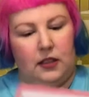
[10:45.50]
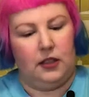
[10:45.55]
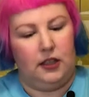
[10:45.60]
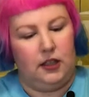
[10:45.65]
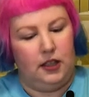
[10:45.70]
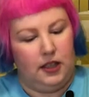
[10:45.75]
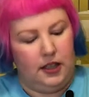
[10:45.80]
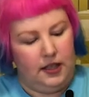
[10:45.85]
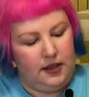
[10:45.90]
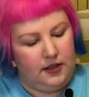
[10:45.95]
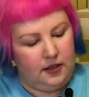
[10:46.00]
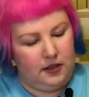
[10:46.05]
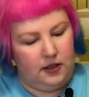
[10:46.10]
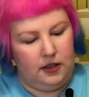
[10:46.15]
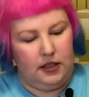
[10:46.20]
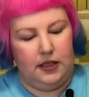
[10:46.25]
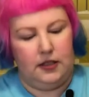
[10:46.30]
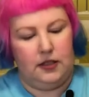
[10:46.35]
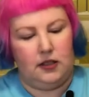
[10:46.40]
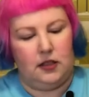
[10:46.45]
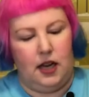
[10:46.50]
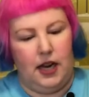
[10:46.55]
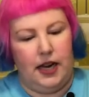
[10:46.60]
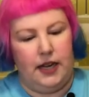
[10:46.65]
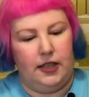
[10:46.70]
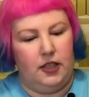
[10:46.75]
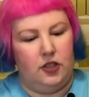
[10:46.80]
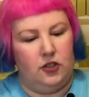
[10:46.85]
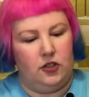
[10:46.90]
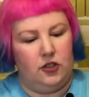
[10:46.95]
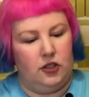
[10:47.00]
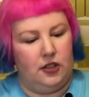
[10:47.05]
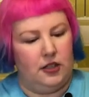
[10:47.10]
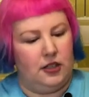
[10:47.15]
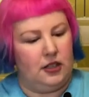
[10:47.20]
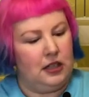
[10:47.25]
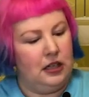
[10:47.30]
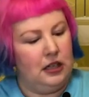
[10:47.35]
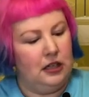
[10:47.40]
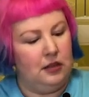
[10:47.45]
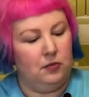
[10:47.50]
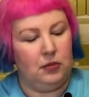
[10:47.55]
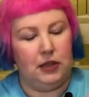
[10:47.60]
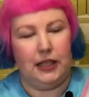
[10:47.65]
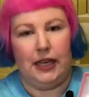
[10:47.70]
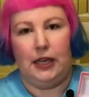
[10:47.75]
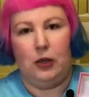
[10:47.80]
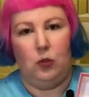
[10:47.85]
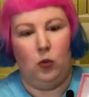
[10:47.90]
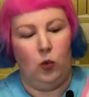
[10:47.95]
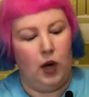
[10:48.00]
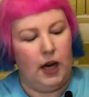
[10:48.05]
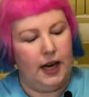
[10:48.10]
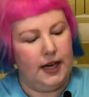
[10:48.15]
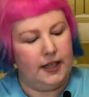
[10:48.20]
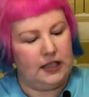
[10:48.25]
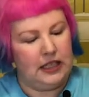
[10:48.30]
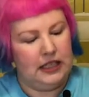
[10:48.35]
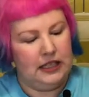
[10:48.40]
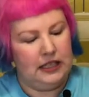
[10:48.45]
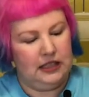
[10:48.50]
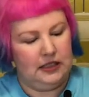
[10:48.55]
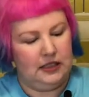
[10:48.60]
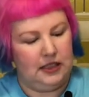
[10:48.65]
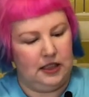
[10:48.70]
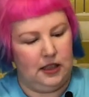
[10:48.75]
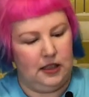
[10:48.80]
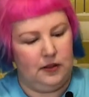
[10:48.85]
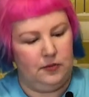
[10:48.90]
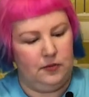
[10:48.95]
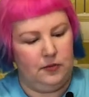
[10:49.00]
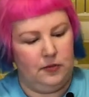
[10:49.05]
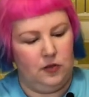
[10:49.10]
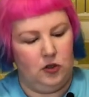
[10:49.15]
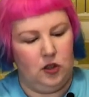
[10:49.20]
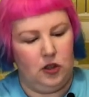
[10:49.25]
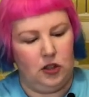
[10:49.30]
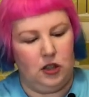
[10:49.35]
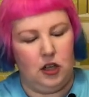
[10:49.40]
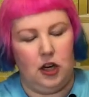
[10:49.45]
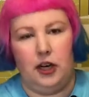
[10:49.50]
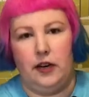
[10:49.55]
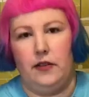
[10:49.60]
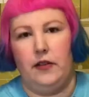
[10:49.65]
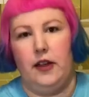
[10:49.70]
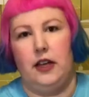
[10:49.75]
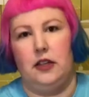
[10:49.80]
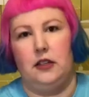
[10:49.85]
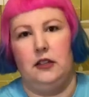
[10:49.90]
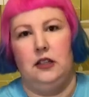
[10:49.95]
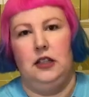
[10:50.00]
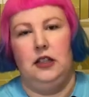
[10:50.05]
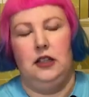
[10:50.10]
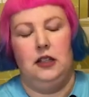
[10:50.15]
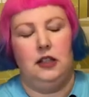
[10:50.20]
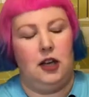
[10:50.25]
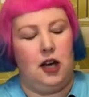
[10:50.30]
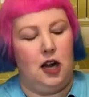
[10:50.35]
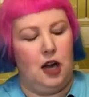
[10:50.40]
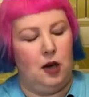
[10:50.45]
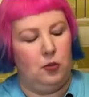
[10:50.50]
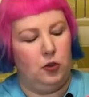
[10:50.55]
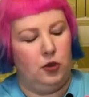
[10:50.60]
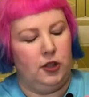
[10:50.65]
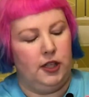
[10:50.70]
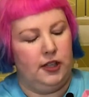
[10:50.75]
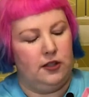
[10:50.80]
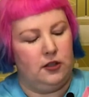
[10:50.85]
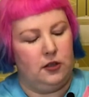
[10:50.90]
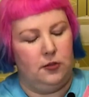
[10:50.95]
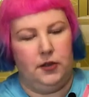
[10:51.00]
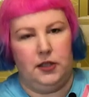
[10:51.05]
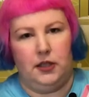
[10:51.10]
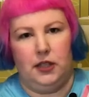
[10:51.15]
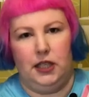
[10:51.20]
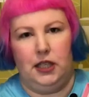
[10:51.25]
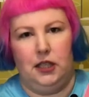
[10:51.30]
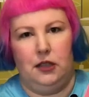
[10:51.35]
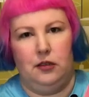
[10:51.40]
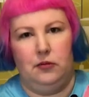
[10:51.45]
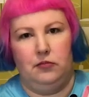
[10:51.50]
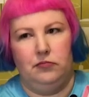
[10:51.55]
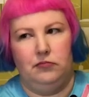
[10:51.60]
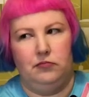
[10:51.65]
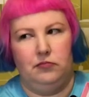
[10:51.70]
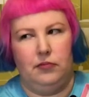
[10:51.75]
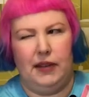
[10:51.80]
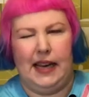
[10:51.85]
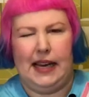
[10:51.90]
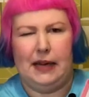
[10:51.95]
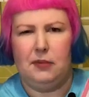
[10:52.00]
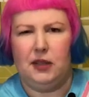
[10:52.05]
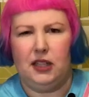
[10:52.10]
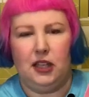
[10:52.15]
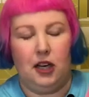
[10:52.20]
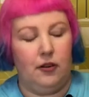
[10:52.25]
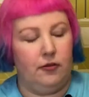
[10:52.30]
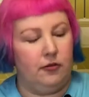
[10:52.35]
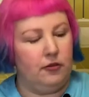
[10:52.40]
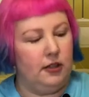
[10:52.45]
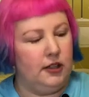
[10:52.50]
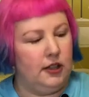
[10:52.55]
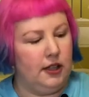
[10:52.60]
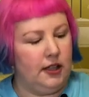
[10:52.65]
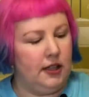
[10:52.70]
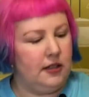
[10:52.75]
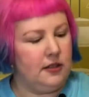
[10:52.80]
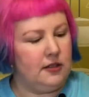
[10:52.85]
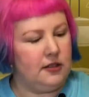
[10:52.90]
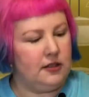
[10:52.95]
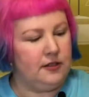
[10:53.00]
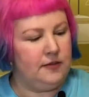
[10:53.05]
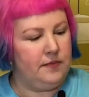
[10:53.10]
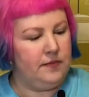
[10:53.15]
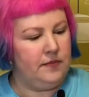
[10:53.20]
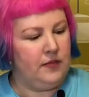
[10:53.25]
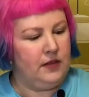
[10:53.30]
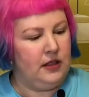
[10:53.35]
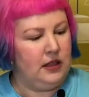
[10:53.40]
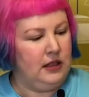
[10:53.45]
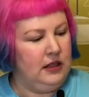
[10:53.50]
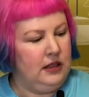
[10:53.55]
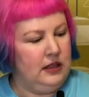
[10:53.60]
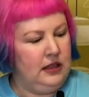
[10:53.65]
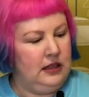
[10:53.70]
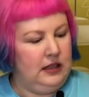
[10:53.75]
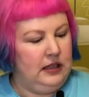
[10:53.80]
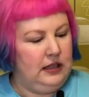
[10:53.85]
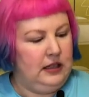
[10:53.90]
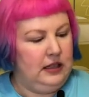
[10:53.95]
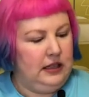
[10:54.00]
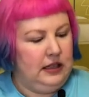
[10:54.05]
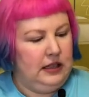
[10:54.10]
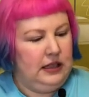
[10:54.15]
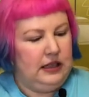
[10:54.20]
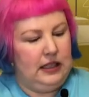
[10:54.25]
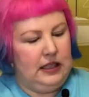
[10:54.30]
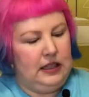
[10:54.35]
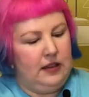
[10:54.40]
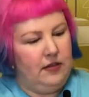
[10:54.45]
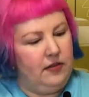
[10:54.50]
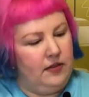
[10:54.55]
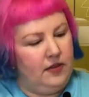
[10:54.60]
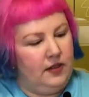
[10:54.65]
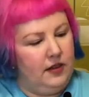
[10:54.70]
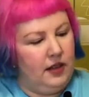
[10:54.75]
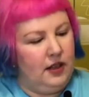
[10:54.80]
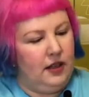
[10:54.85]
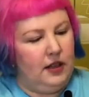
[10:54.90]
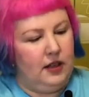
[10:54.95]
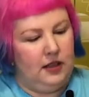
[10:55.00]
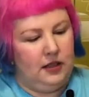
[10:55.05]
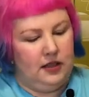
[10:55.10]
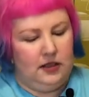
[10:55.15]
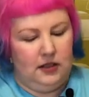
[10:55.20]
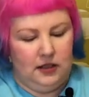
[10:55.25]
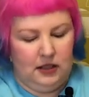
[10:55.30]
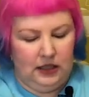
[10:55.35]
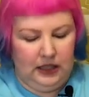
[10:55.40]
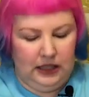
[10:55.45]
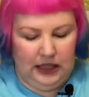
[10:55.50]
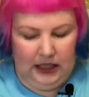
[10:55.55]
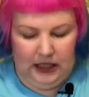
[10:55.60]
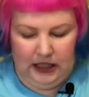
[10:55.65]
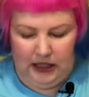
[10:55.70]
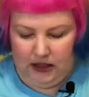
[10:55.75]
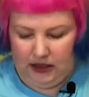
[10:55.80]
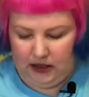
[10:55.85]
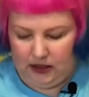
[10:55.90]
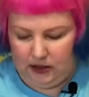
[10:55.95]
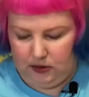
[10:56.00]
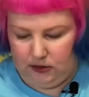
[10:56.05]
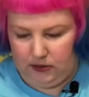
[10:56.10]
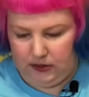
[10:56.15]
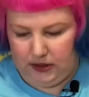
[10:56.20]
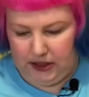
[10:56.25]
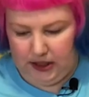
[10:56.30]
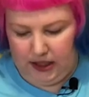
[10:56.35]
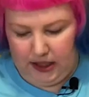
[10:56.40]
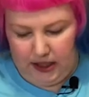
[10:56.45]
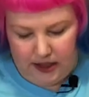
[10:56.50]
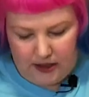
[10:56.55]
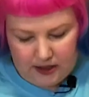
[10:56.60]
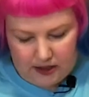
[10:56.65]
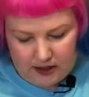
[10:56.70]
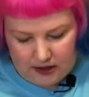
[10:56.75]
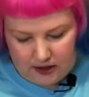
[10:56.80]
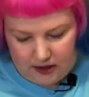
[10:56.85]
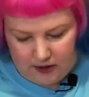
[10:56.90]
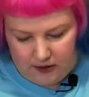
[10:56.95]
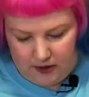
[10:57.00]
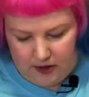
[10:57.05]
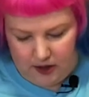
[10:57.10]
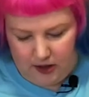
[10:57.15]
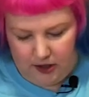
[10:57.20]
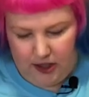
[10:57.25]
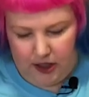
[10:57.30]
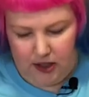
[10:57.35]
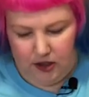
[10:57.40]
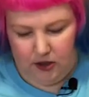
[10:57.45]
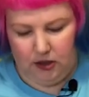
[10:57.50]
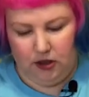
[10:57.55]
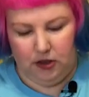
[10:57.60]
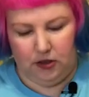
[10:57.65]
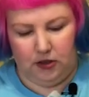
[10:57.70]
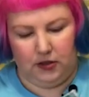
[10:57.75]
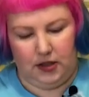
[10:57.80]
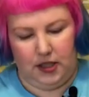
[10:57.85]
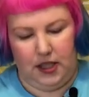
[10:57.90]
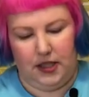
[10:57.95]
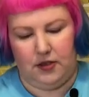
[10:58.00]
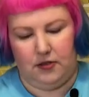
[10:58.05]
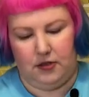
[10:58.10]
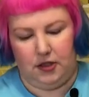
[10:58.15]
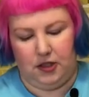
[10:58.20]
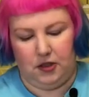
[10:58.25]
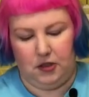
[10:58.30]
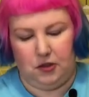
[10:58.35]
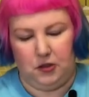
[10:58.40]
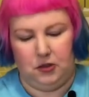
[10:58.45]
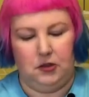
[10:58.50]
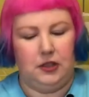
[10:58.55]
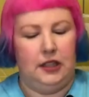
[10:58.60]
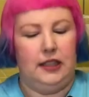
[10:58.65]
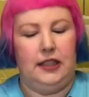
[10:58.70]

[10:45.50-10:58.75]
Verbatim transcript: Okay, so inside is just plain white, um, not kind of that cardboardy, it's almost like a paper covering, I guess. And then, ooh, okay, so we've got here, oh, that's really cool.